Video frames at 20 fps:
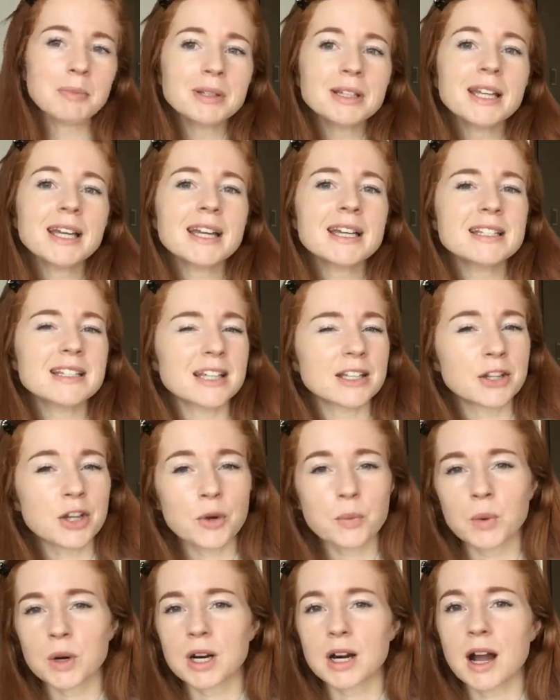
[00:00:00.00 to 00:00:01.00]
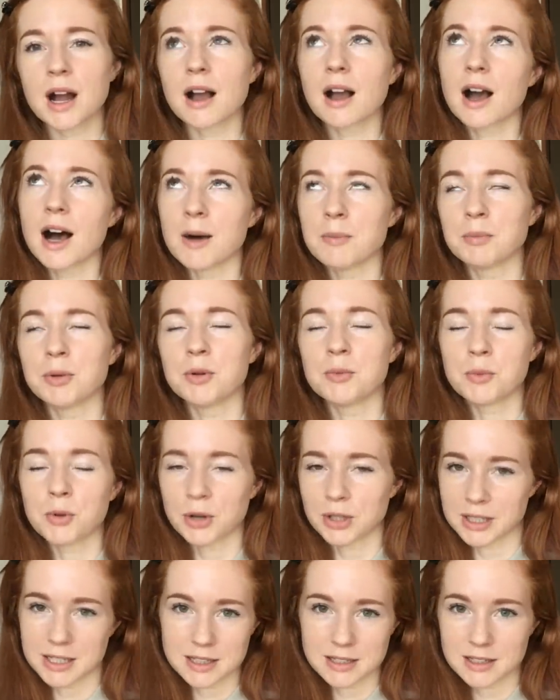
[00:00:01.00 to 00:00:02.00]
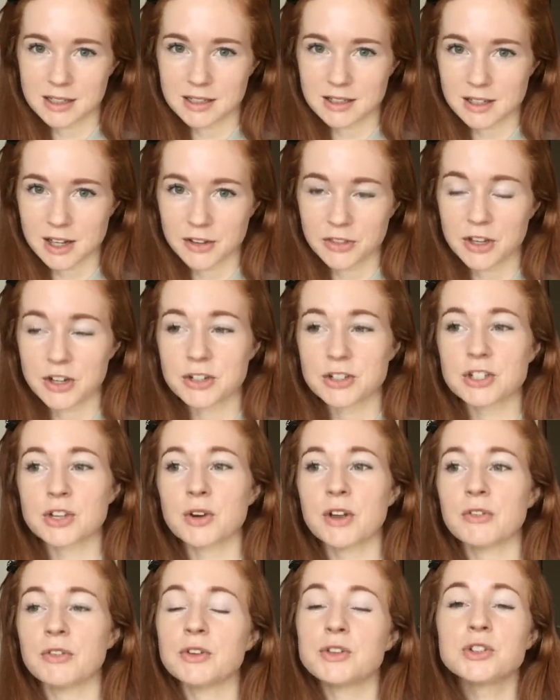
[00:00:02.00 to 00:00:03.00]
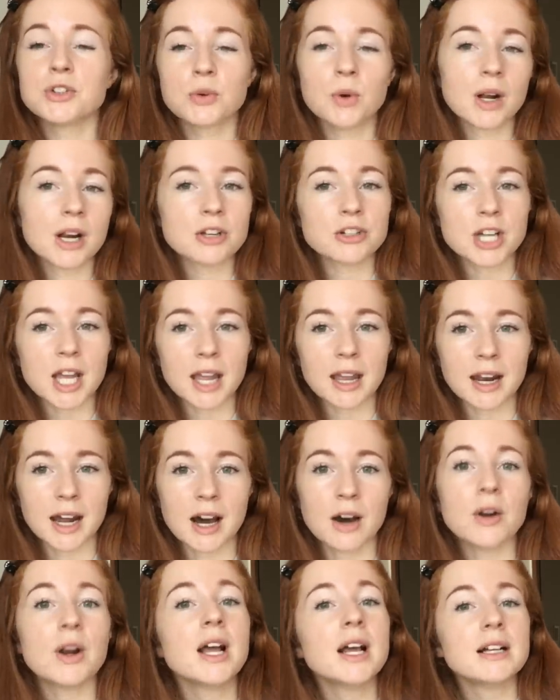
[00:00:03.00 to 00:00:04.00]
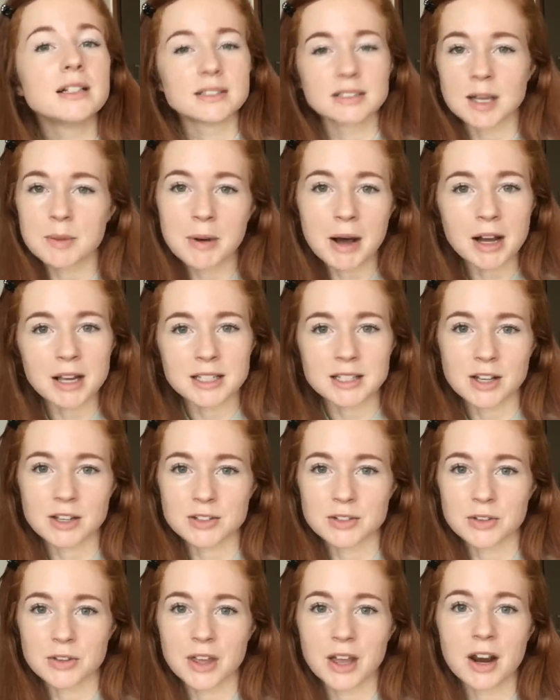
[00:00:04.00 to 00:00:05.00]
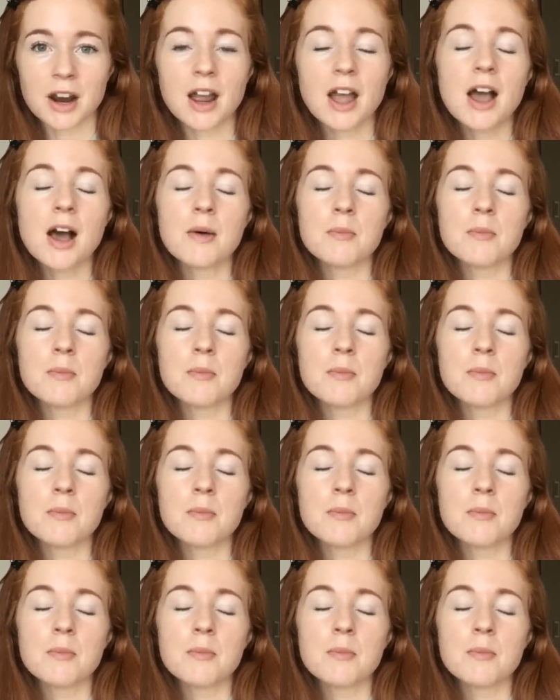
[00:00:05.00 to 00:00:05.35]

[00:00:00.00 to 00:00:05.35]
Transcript: But like I said, there were a couple more listings on there. So if you do want to check it out, Dabang is also there.